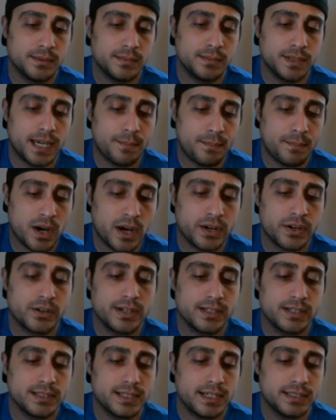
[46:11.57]
yeah,
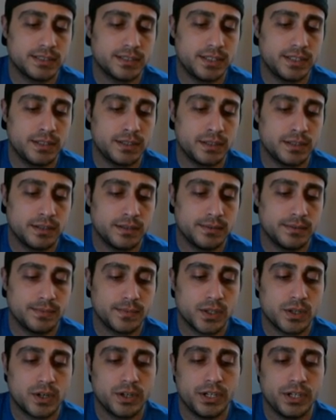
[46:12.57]
moderate intensity on
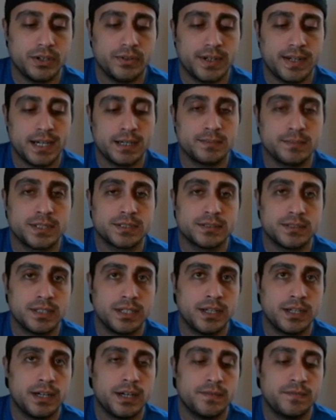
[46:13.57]
cardio and abs
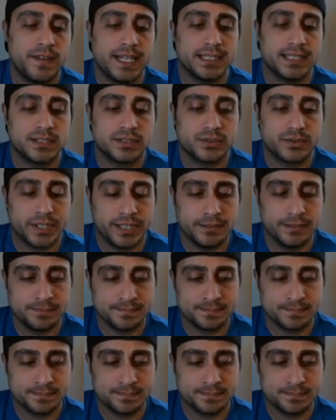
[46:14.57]
in phase three